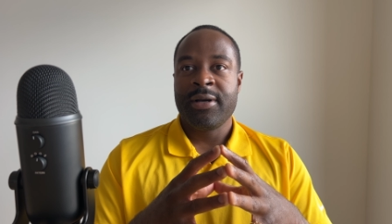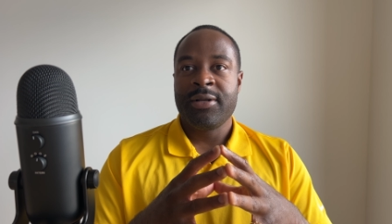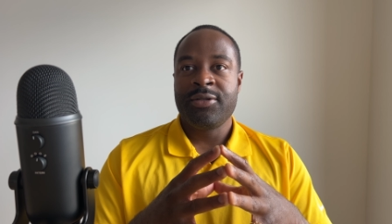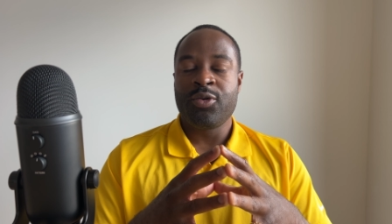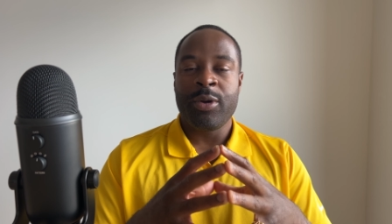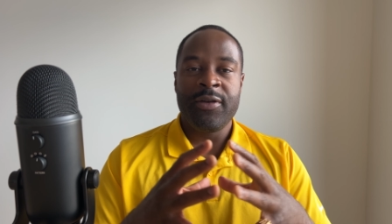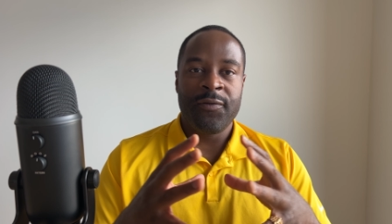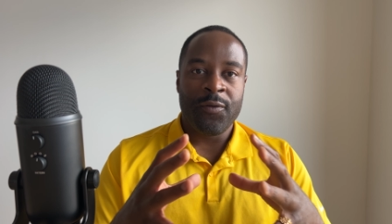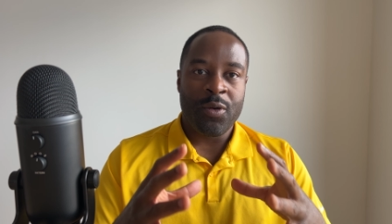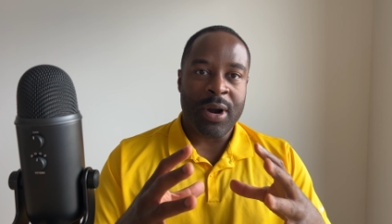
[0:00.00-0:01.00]

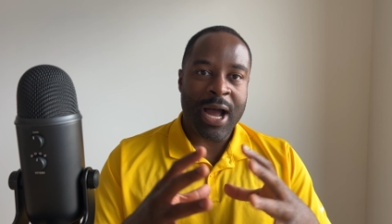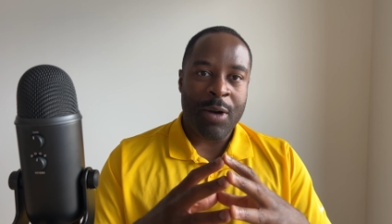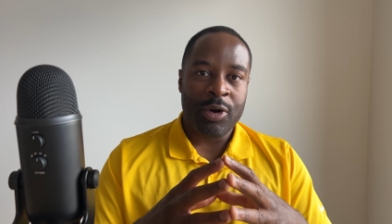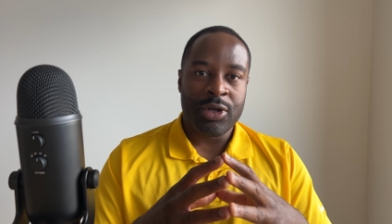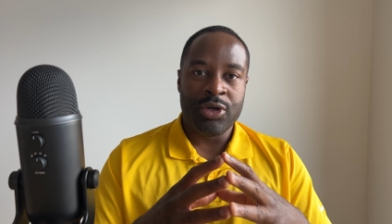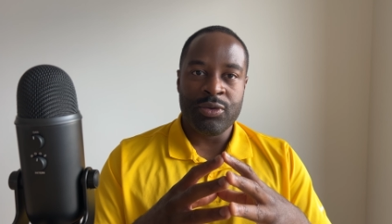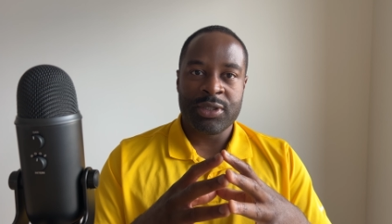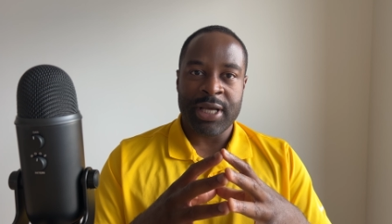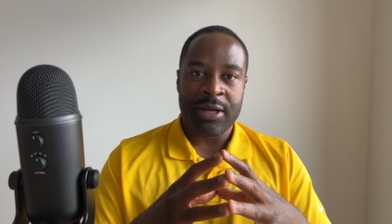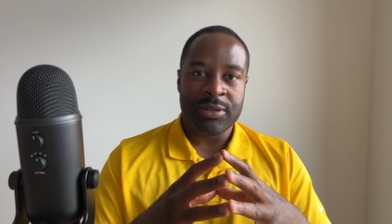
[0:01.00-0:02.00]
24-hour news
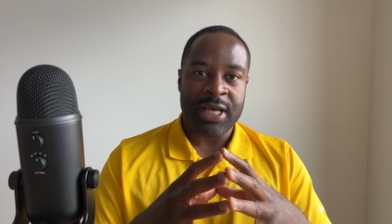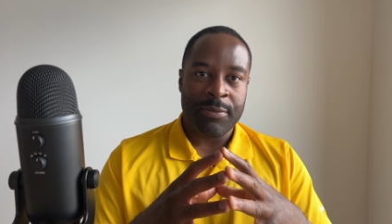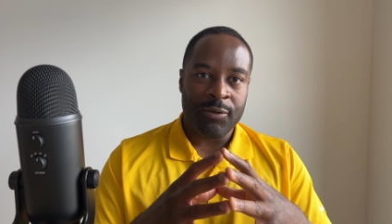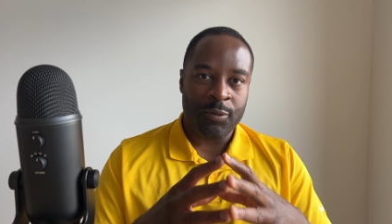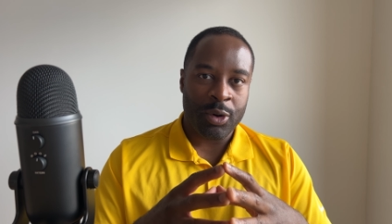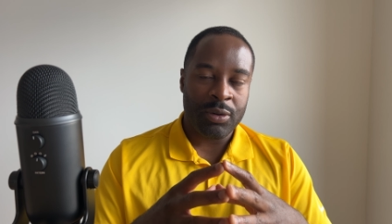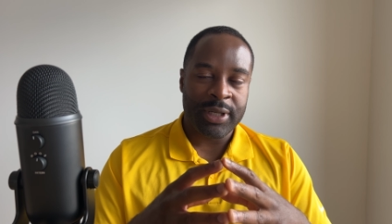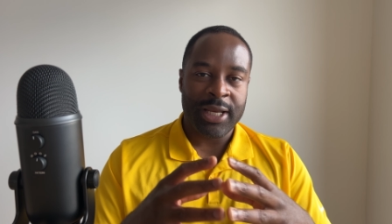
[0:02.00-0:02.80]
cycle type of world.